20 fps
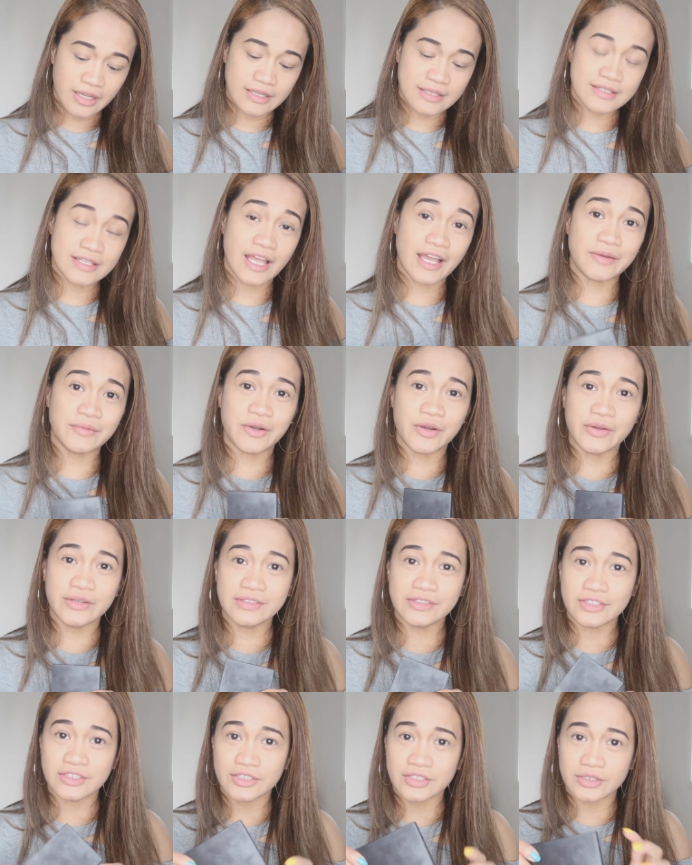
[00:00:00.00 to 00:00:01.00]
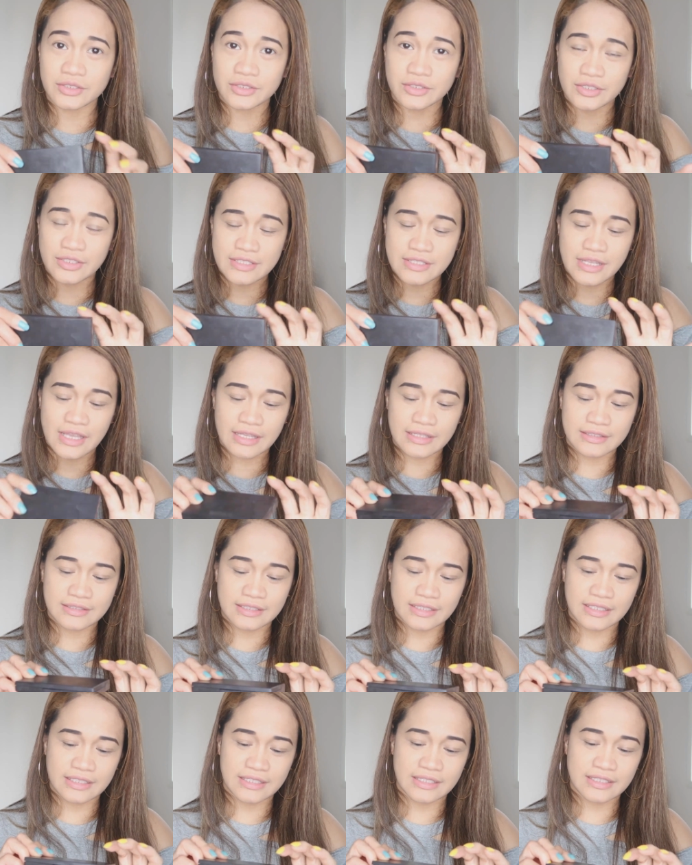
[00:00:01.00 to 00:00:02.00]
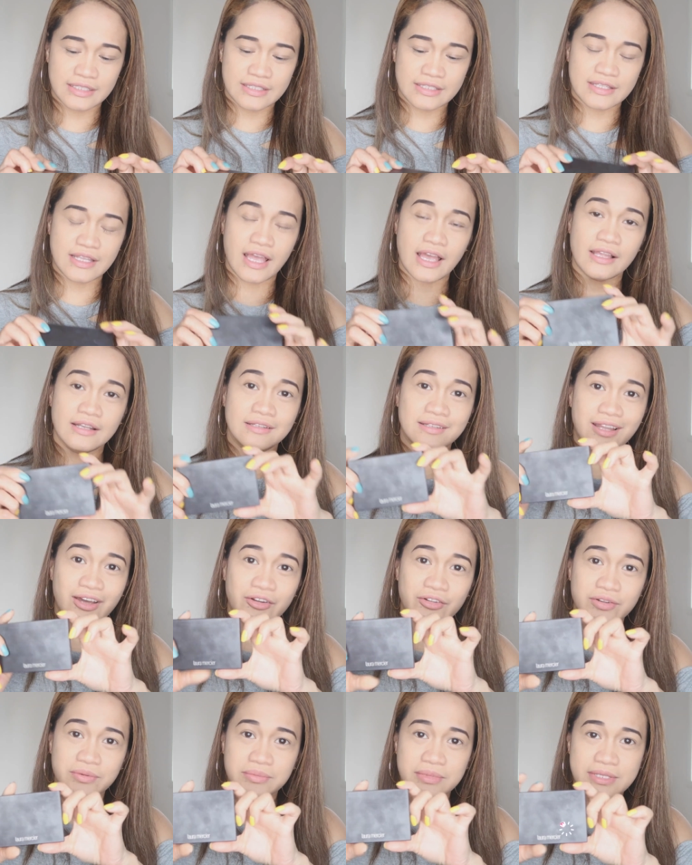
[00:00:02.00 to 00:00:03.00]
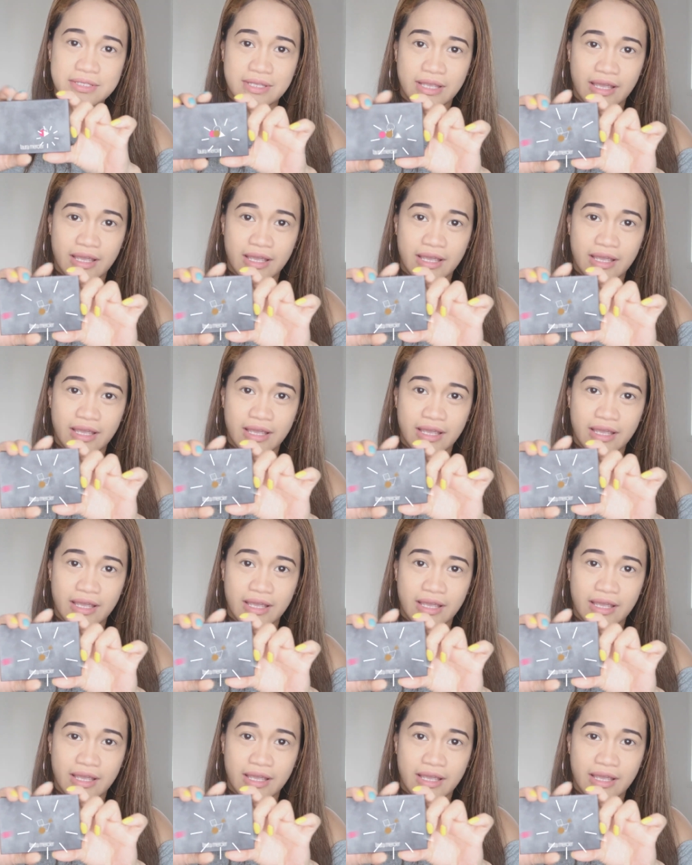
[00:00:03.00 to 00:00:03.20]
so guys, I'm going to use this Laura